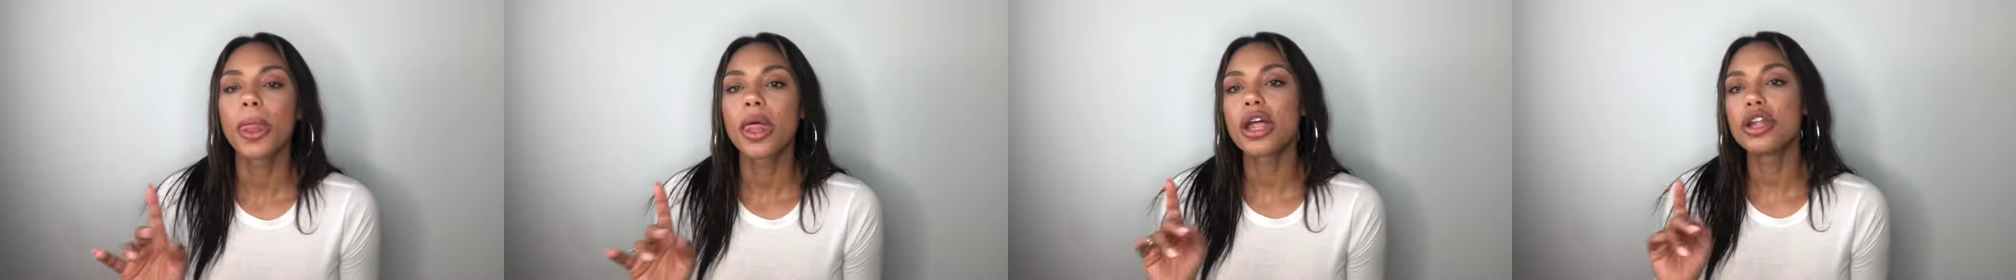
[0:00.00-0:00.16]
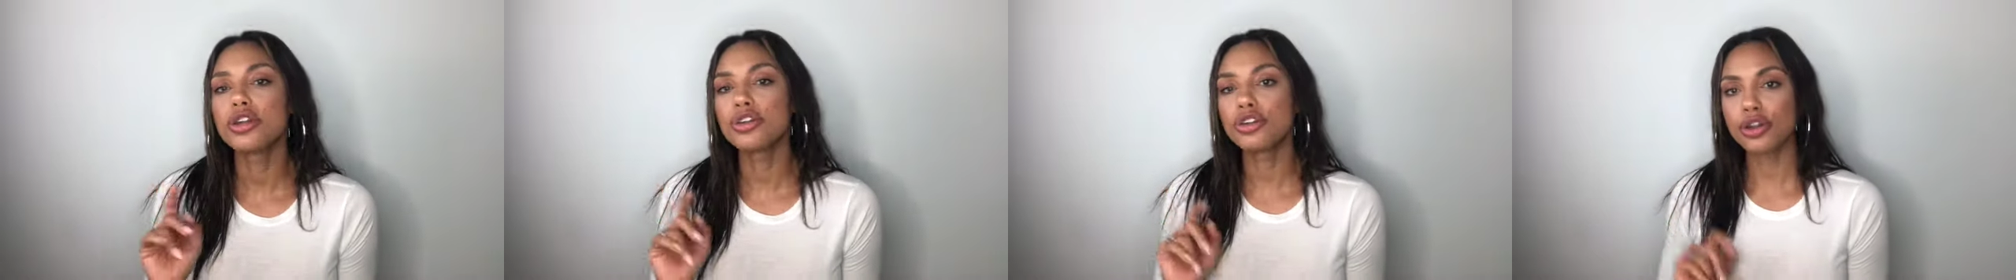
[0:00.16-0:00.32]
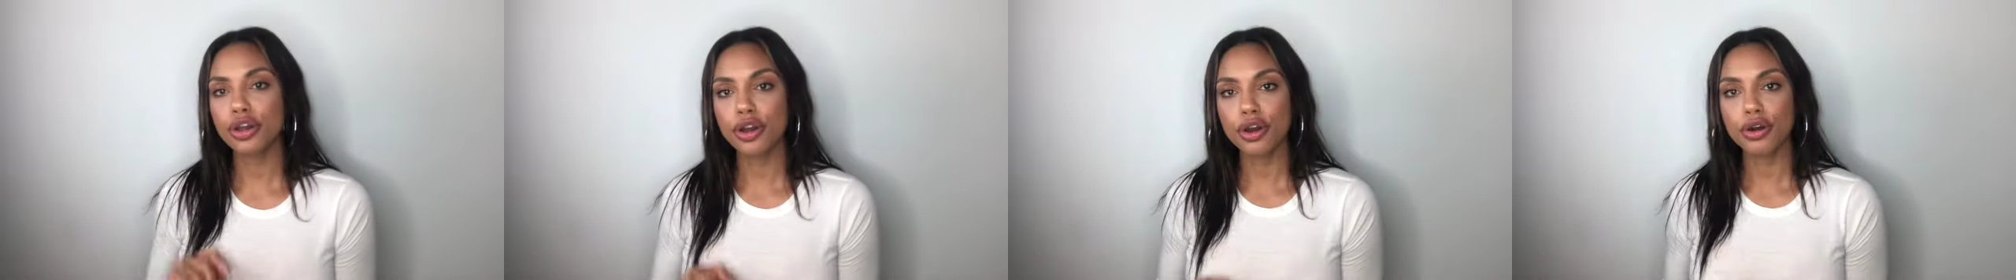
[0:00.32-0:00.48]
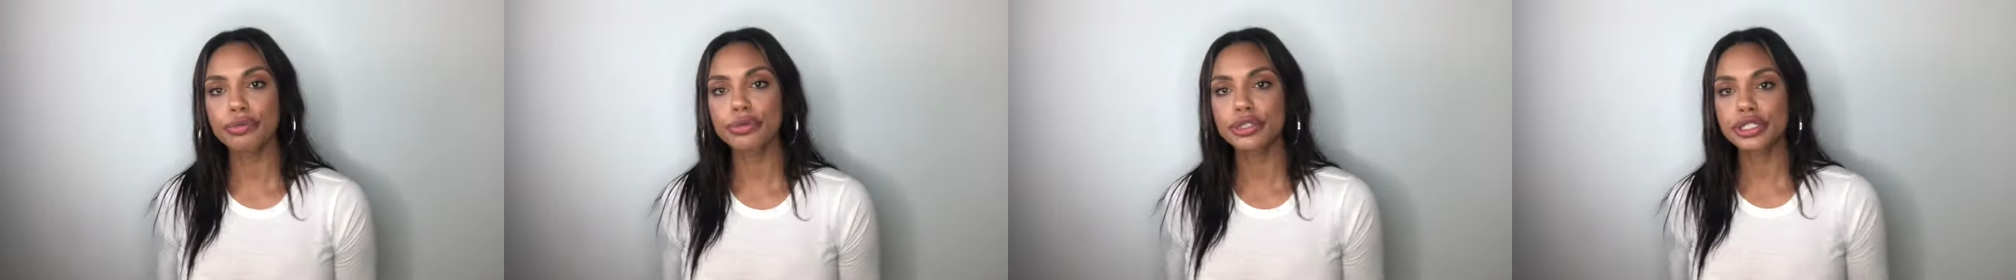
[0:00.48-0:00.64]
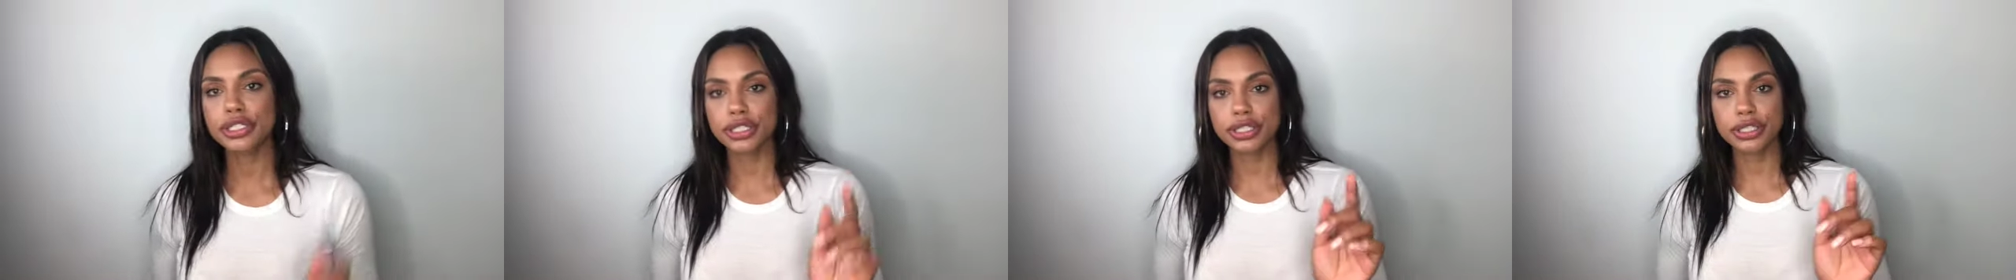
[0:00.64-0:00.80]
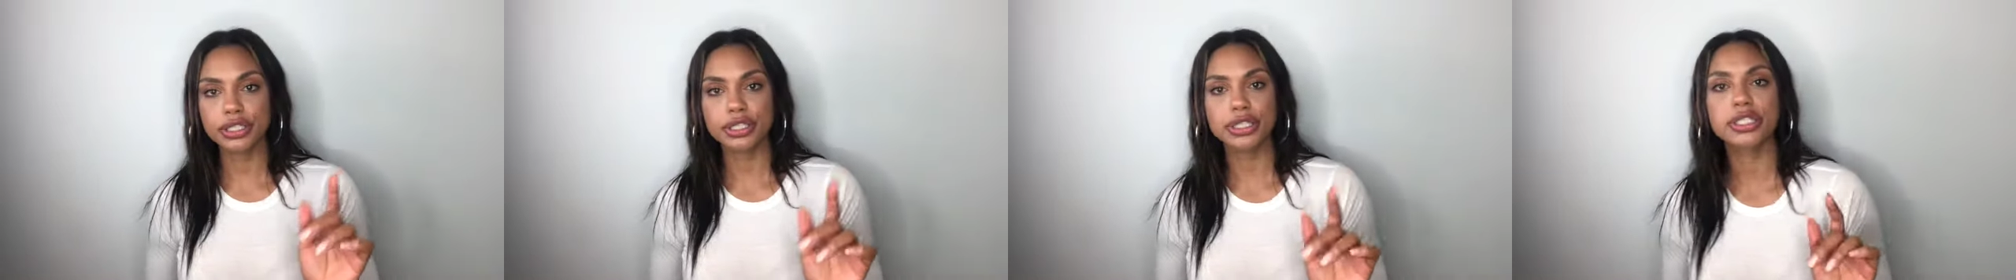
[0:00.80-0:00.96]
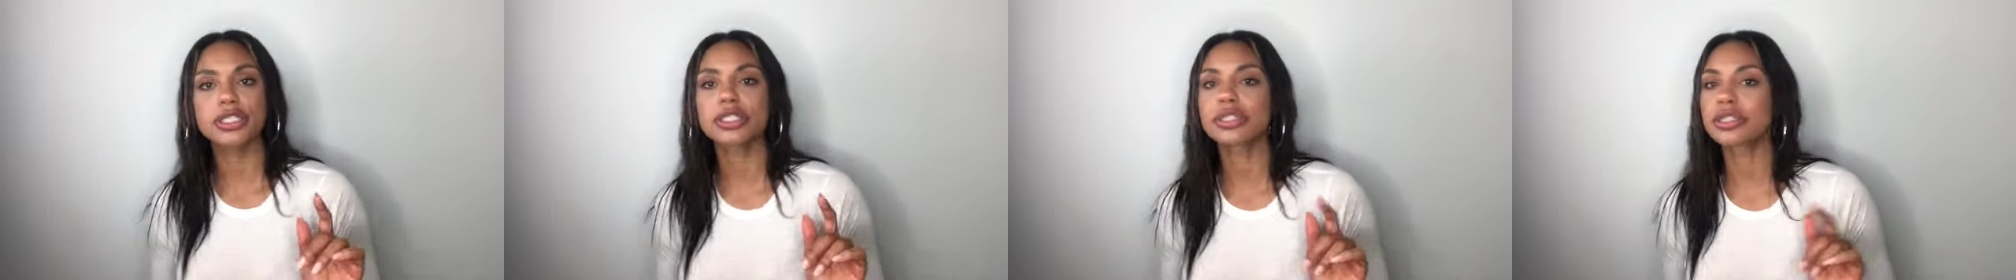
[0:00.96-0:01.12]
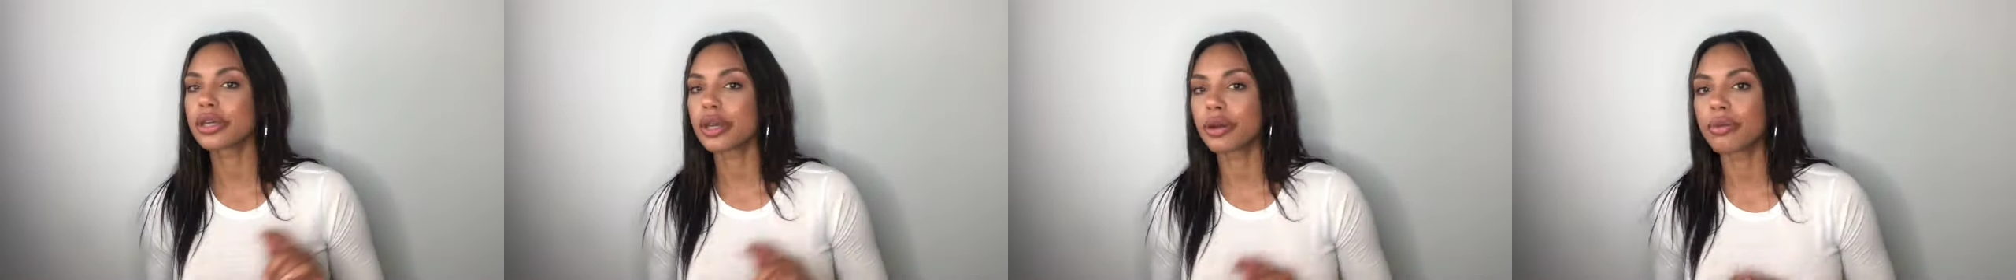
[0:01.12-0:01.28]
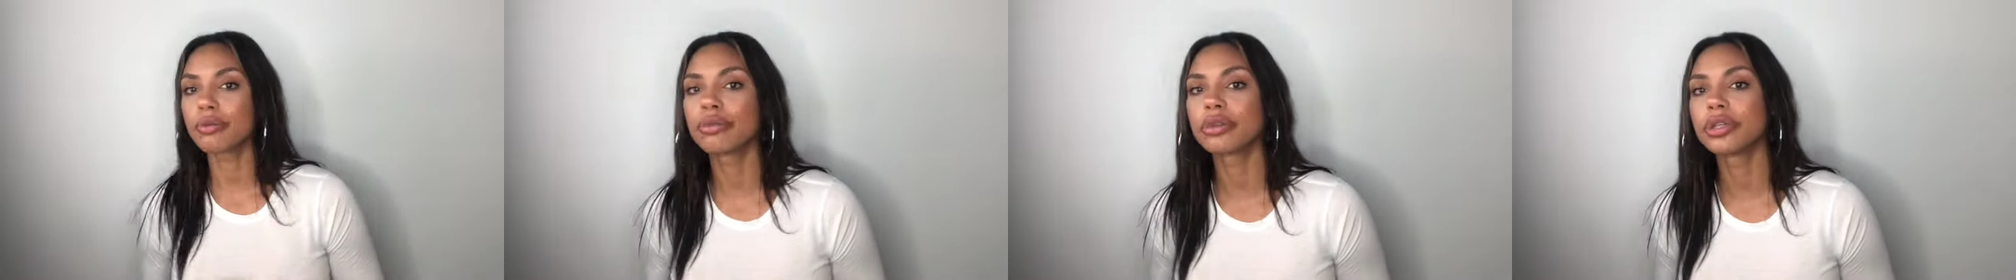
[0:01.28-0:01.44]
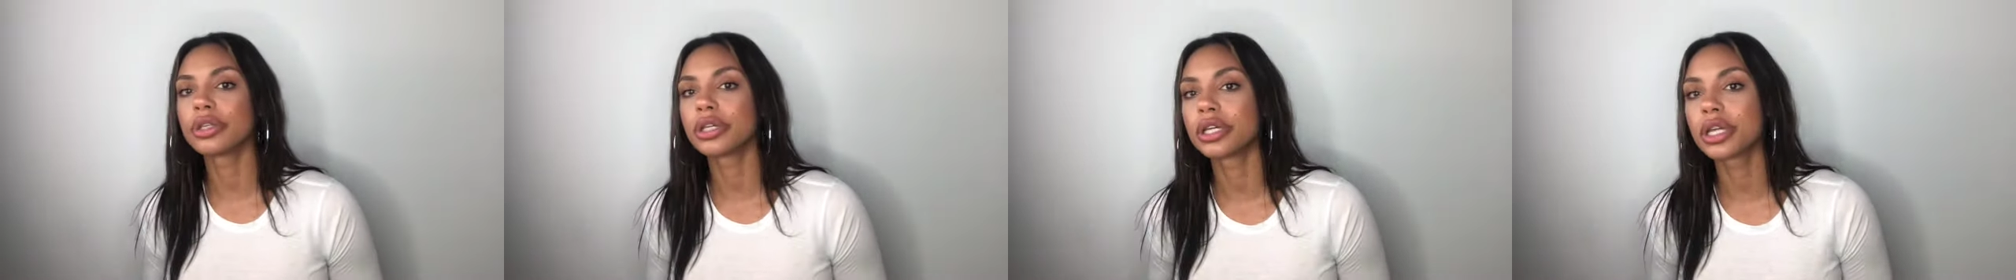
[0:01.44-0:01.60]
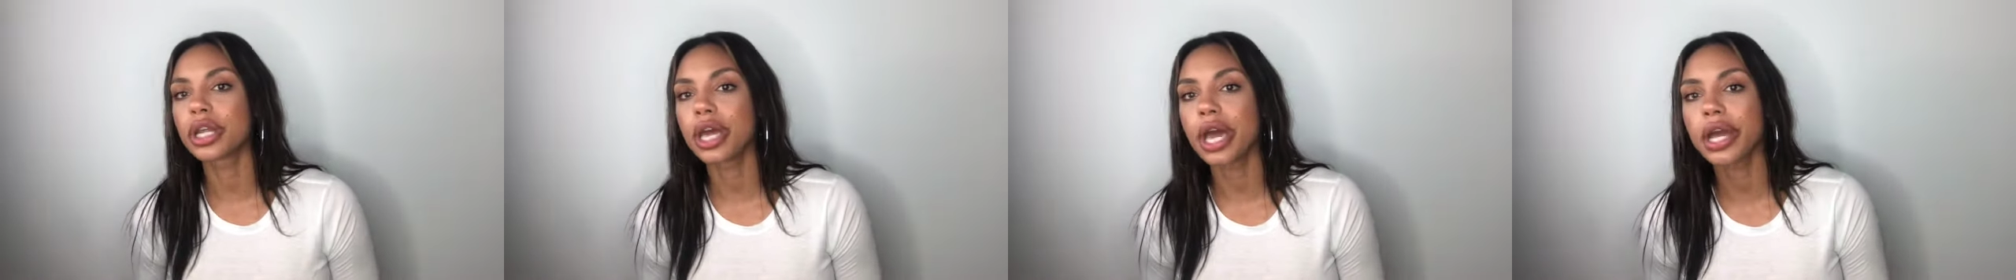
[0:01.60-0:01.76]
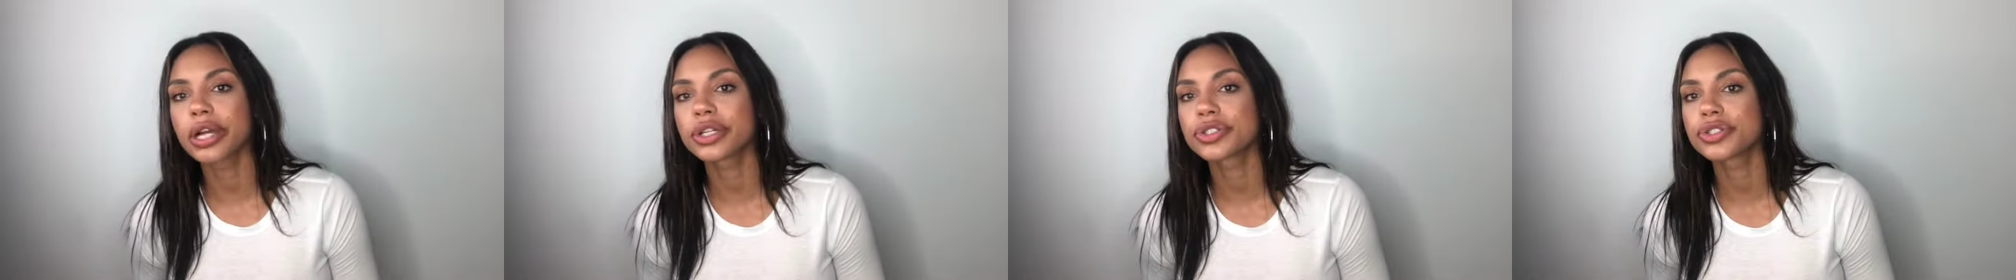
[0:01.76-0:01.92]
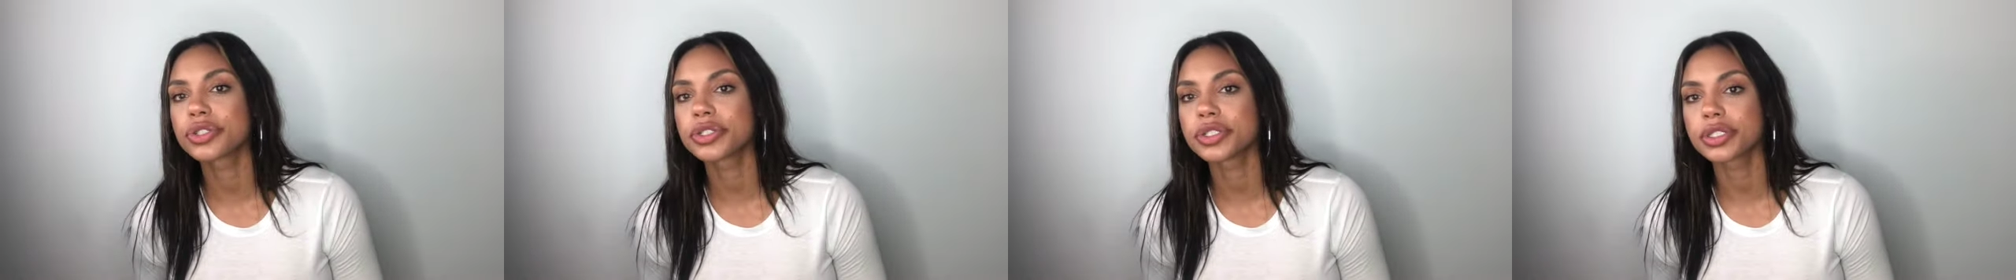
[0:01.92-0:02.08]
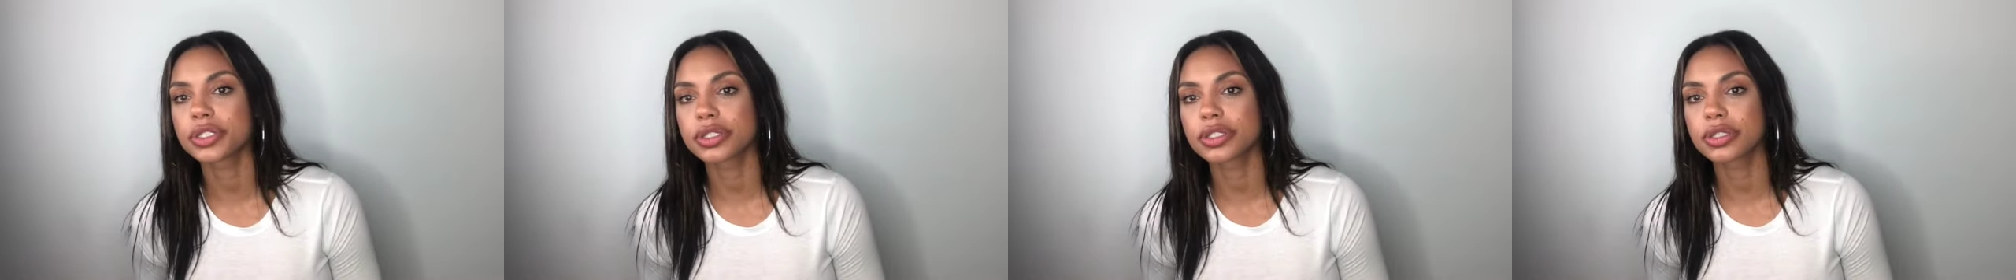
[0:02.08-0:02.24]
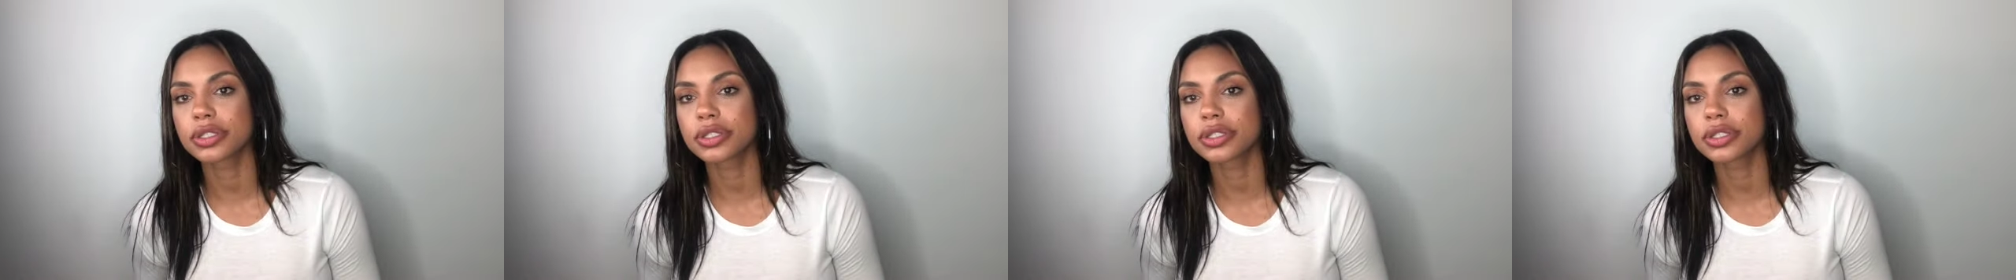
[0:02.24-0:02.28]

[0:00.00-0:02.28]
No, but seriously, I'm really an actress.